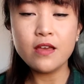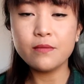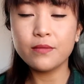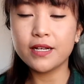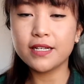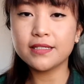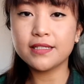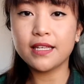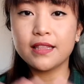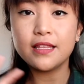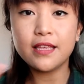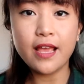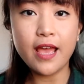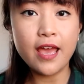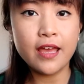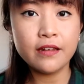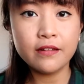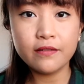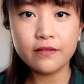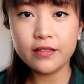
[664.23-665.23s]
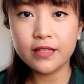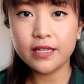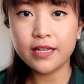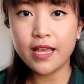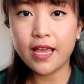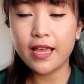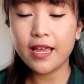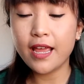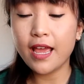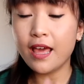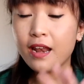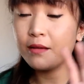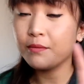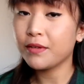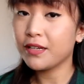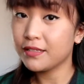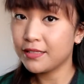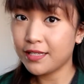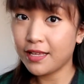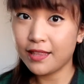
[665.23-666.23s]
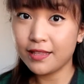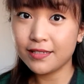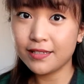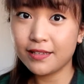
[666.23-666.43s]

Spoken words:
because at the end of the day, and I'm going to say